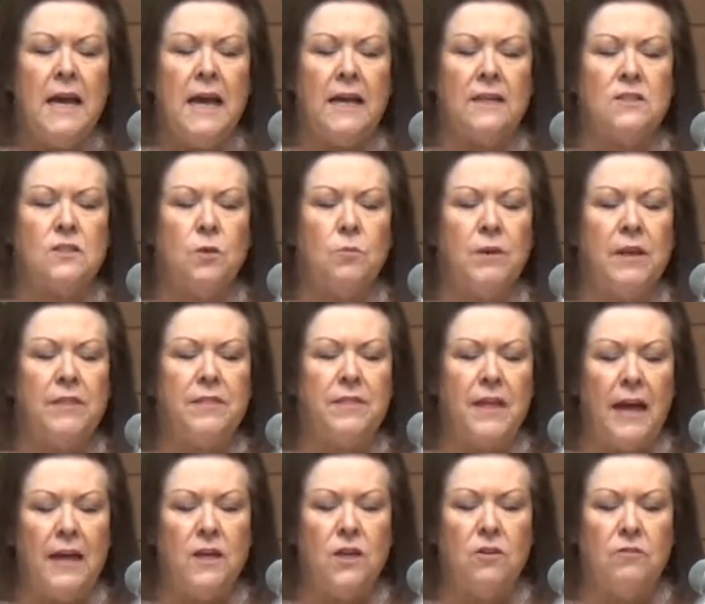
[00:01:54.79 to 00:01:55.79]
And so we
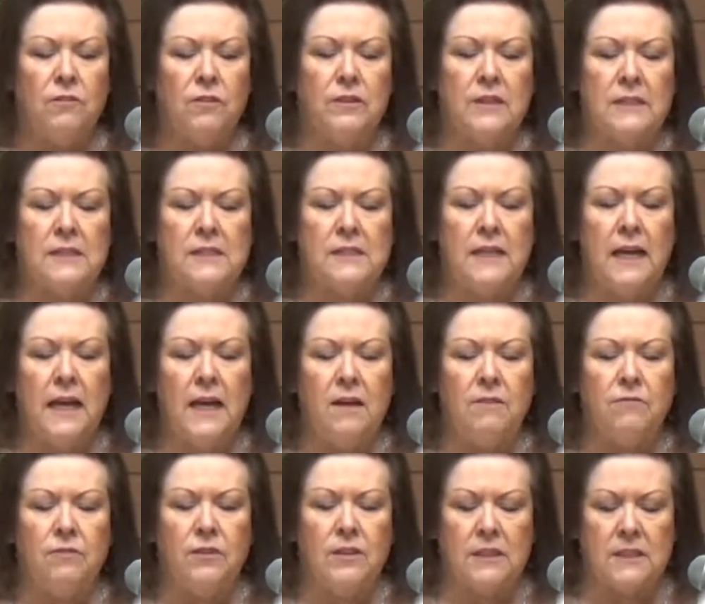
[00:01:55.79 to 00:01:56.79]
thank you for this
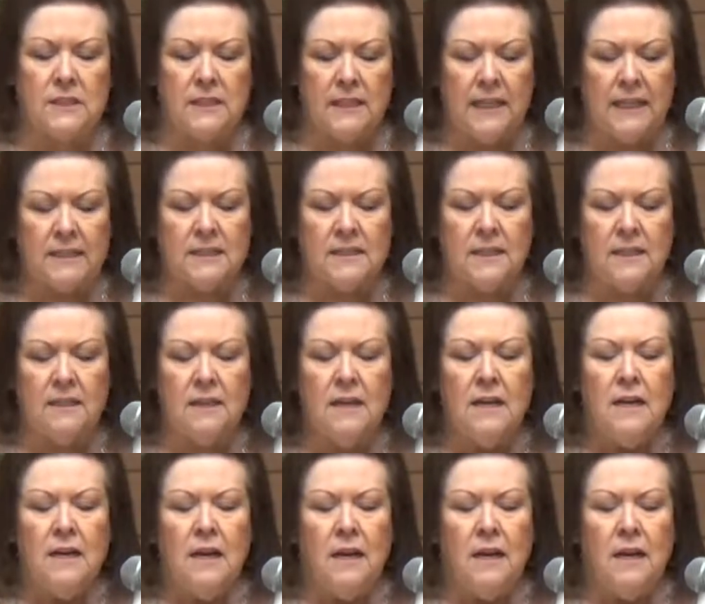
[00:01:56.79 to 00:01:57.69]
day, for this lesson